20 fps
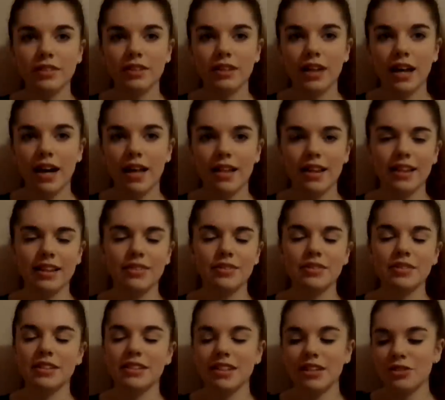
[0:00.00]
I was
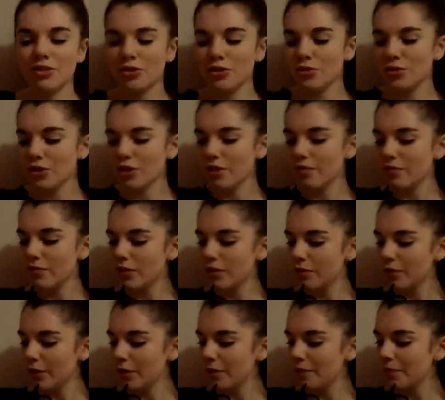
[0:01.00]
gonna say super
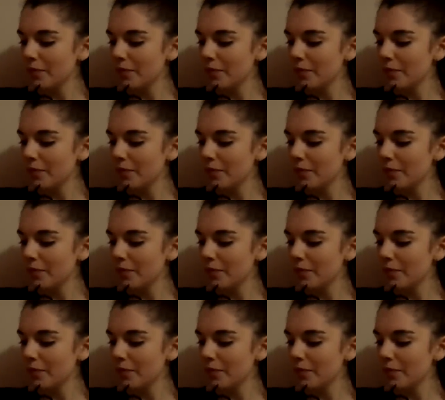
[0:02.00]
comfortable.